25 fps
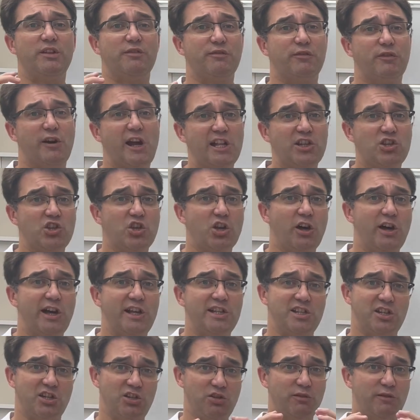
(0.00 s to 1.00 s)

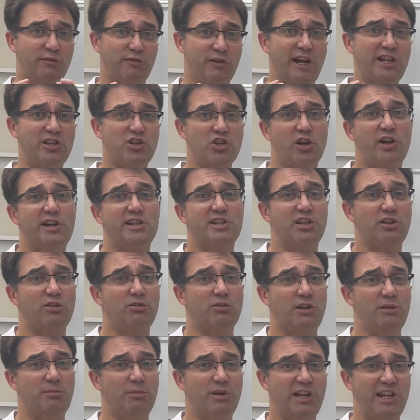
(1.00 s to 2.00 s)
franchise, your franchise
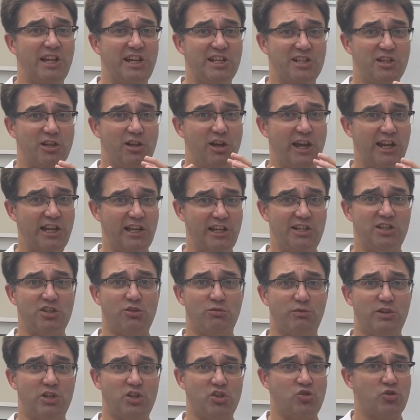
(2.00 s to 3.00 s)
agreement is likely
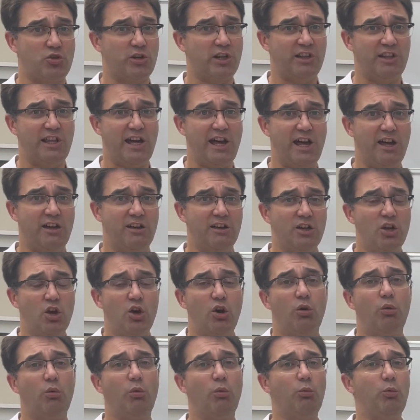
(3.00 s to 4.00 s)
to restrict that.
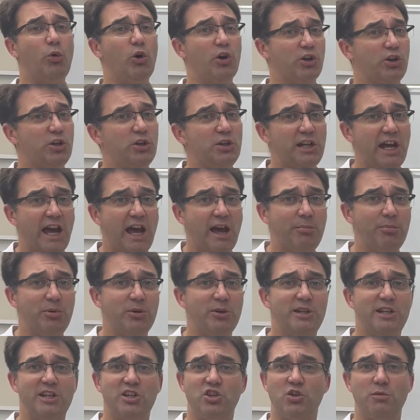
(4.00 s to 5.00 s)
What could
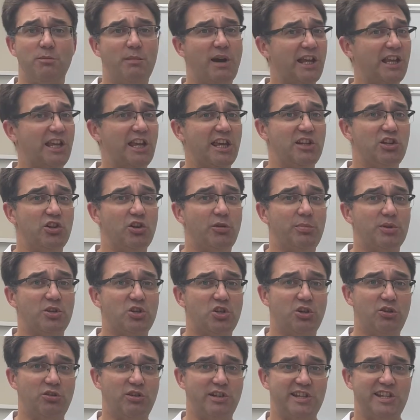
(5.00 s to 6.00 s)
happen is you may get the
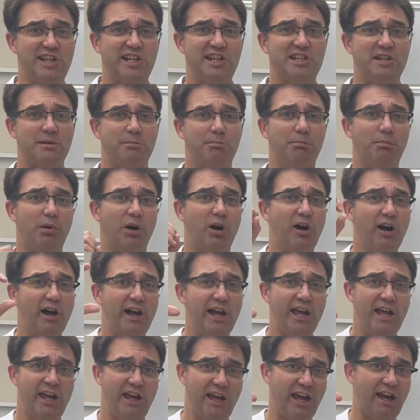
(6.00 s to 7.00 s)
opportunity to
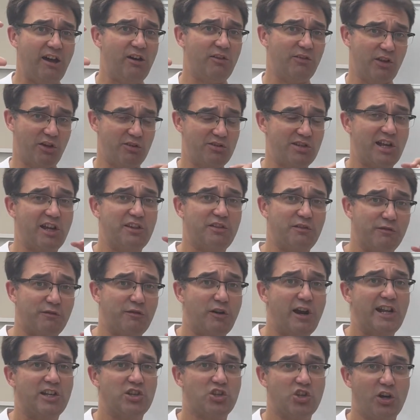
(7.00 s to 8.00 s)
buy out those other
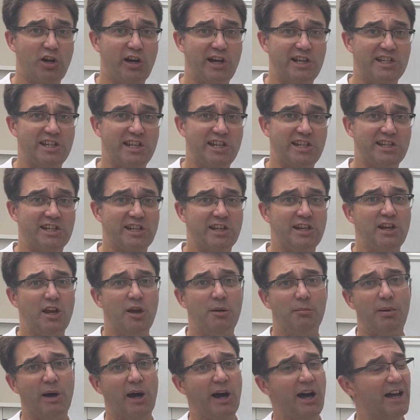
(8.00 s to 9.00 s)
franchises,
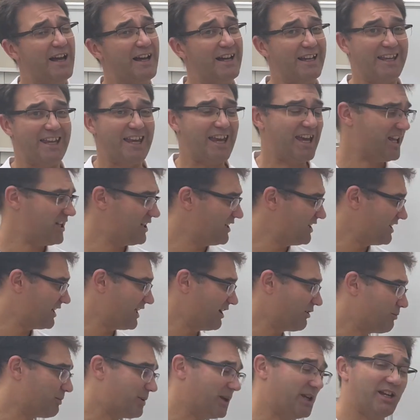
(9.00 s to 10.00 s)
but again,
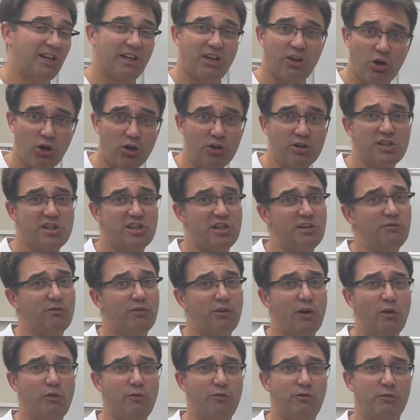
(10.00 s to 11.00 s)
there'll be a cost
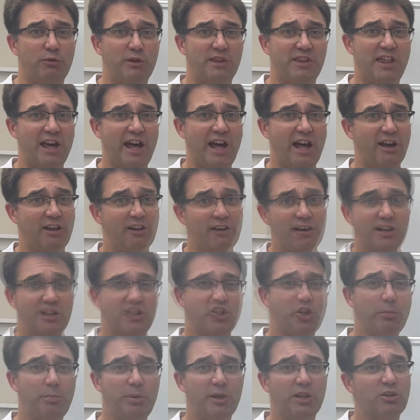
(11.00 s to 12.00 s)
involved with that. A
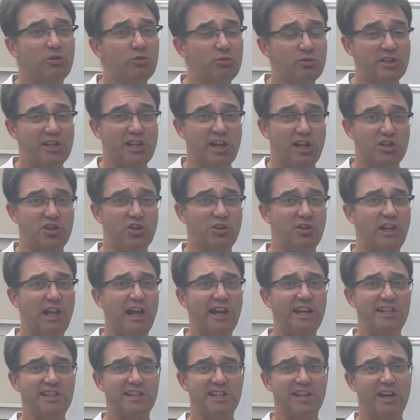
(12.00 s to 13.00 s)
topic that we'll touch on
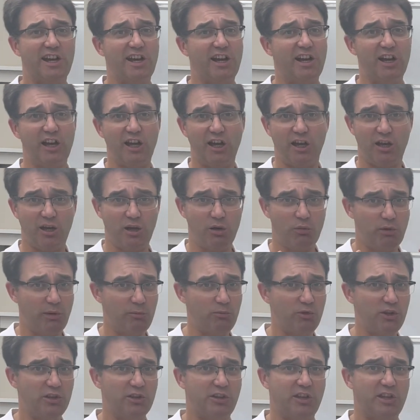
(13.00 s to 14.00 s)
later when
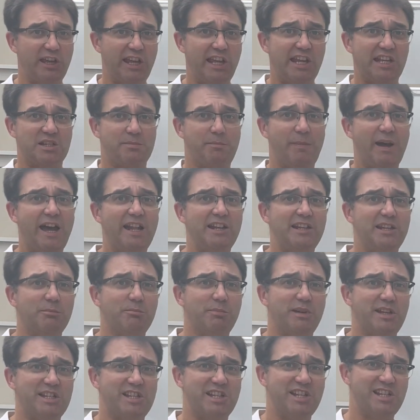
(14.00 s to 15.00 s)
we look at expanding
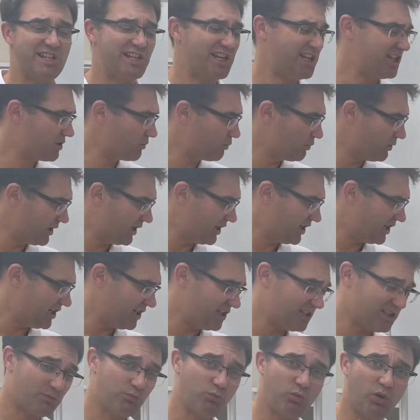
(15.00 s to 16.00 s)
businesses
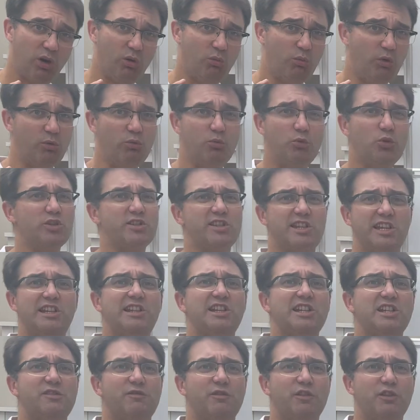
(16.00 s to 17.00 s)
is, well, what's in
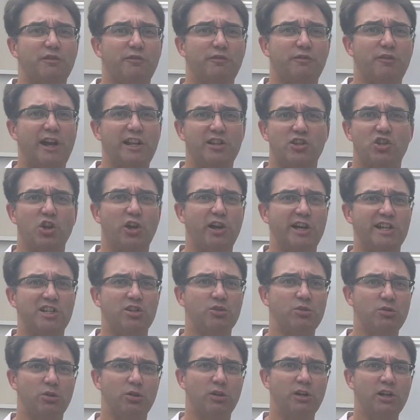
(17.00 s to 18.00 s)
this for the
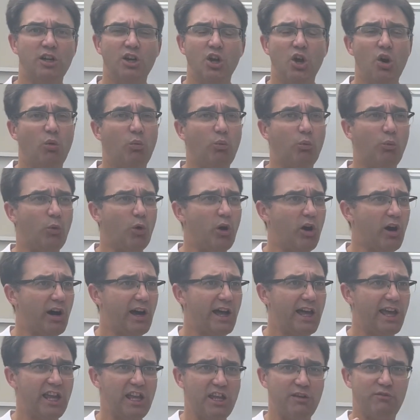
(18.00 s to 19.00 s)
franchisor?
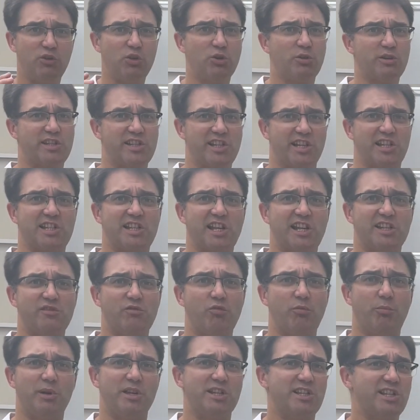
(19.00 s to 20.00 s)
Why, if you're a
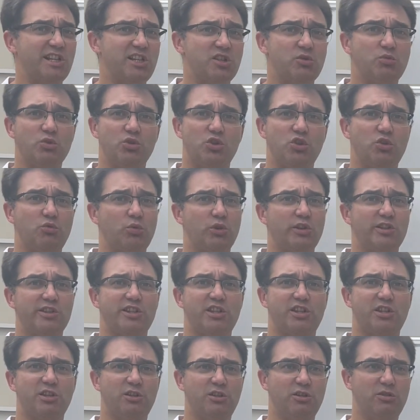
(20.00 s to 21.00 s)
successful business, would you want
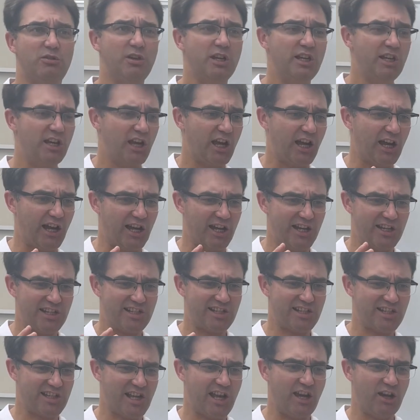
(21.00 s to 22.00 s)
to
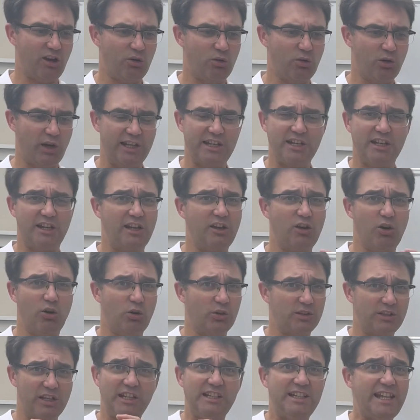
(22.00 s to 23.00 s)
sell
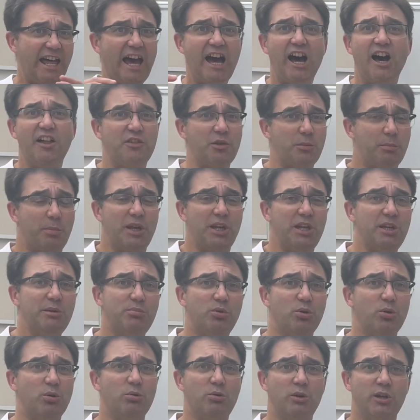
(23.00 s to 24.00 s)
or let other
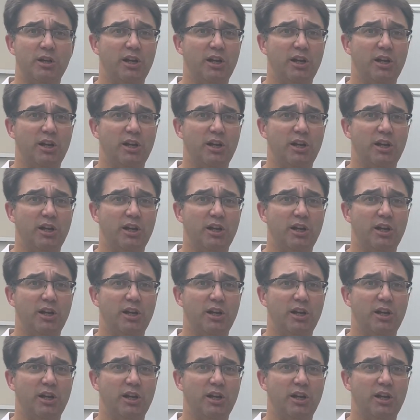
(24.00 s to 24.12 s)
people